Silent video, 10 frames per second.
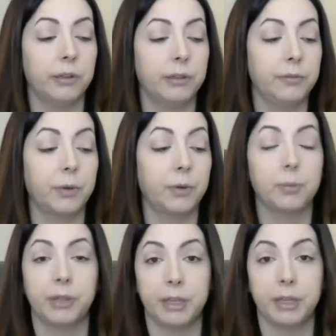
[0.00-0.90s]

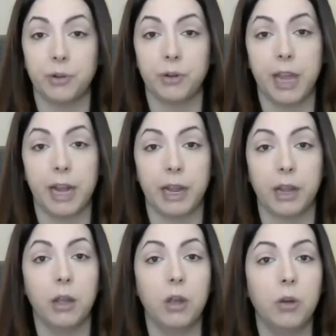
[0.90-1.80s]
verbally
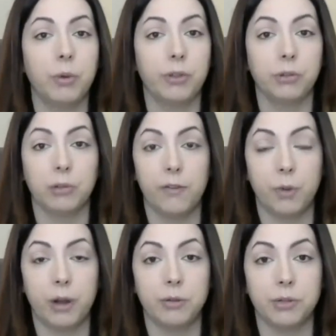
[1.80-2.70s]
communicating with your loved
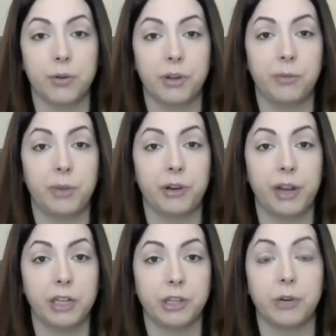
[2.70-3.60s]
one who's going to be your
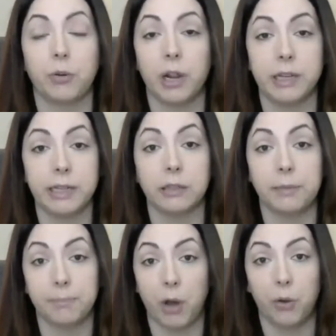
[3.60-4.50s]
agent, or
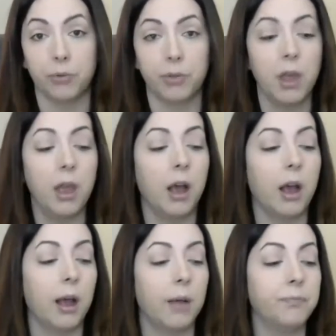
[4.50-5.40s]
ideally both.
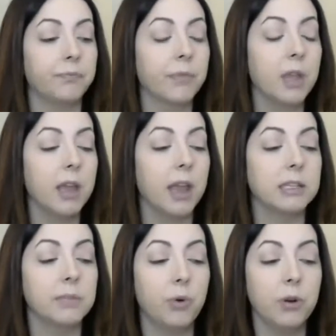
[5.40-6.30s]
It's
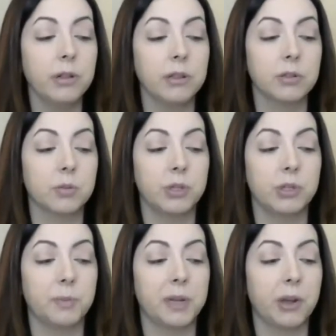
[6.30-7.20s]
important that those
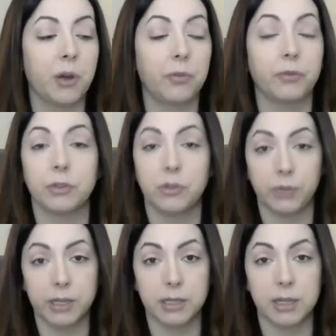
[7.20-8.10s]
wishes be known for two
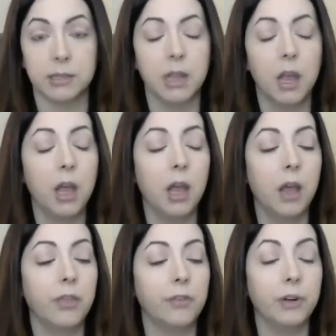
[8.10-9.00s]
reasons.
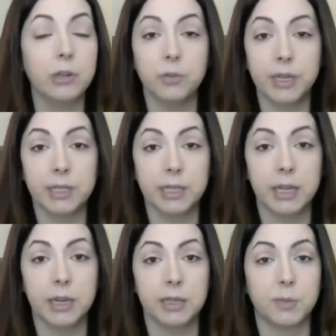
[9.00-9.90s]
The first
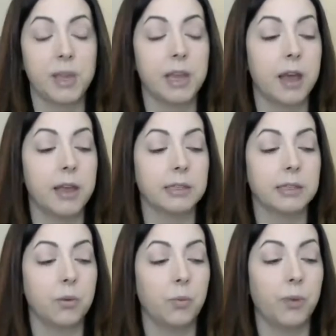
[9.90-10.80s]
reason is
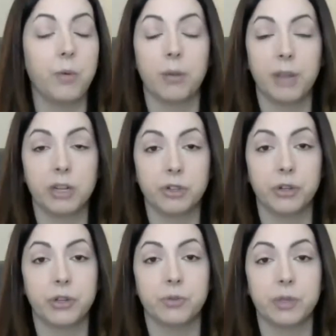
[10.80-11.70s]
because we want to make sure
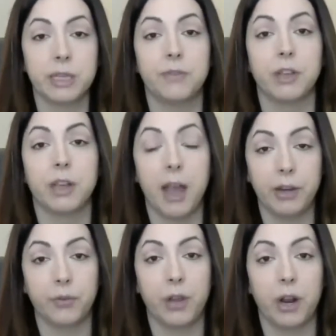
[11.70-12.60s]
you receive the kind
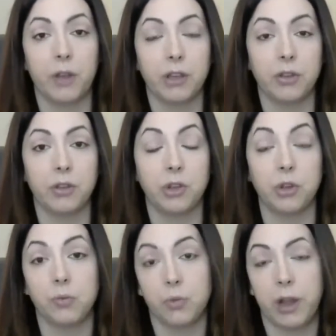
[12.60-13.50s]
of care that
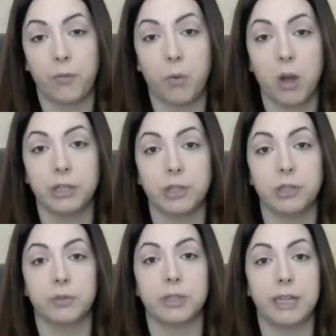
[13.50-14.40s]
you would have wanted to
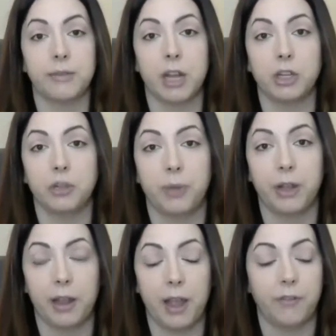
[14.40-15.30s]
receive had you
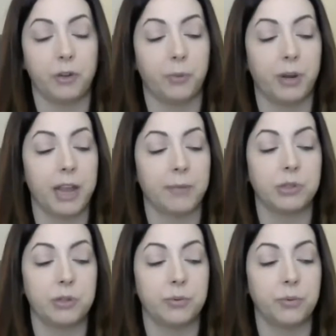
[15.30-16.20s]
been able
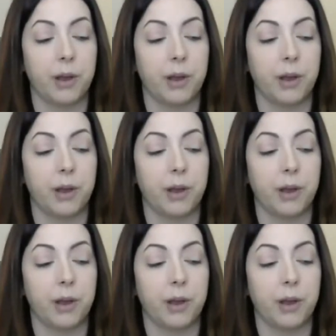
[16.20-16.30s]
to